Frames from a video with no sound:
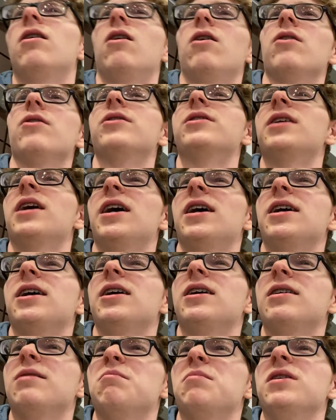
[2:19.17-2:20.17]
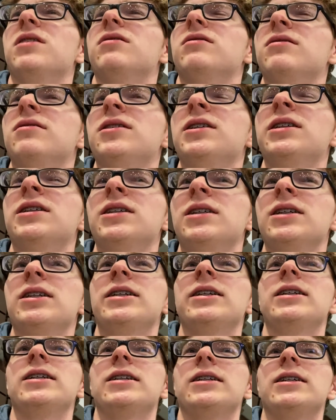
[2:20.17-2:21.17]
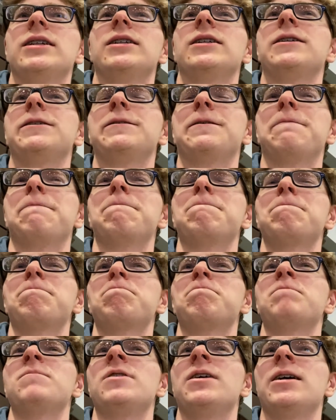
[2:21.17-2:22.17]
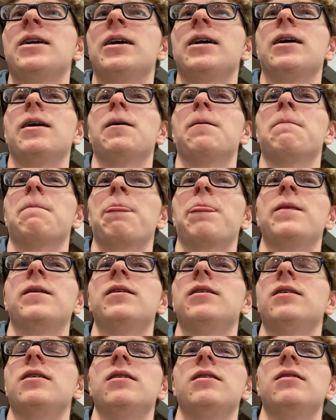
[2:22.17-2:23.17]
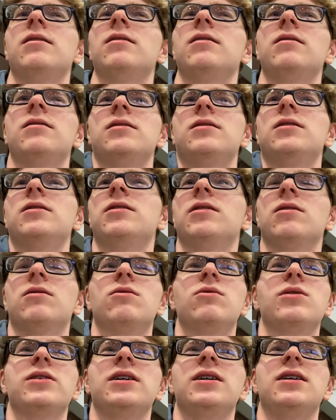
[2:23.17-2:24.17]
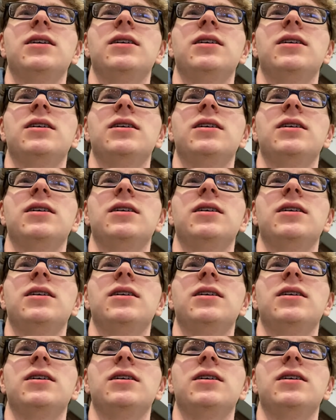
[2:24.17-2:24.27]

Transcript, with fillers: all the time and yeah you, you know